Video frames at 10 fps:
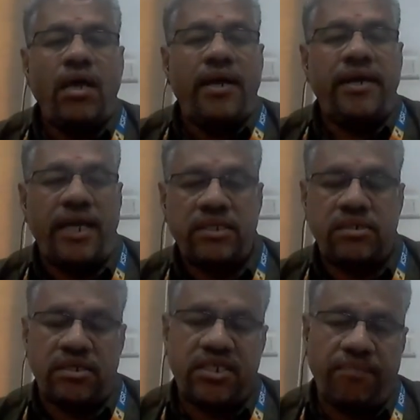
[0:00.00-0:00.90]

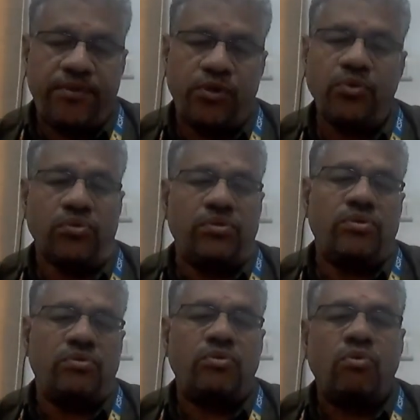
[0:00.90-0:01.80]
Next, step 2.
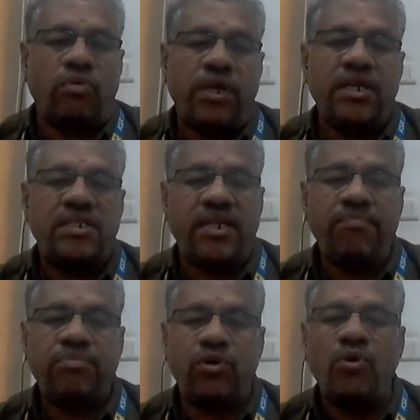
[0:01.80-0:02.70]
In
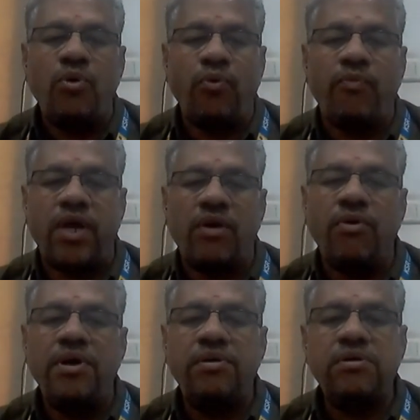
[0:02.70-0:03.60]
step 2, we are
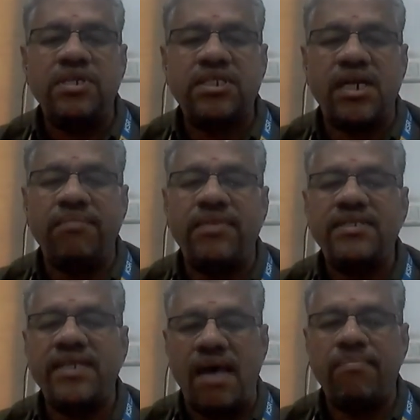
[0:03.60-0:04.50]
going to describe the
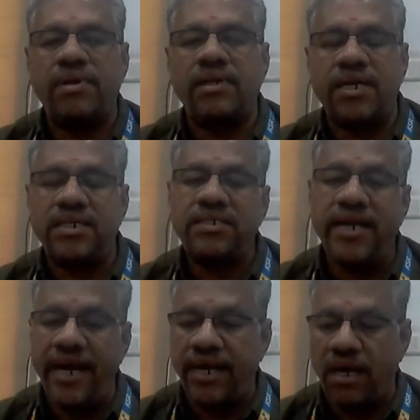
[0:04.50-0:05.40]
sample, that is
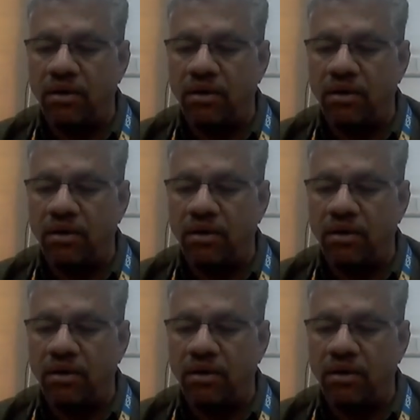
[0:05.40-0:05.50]
data.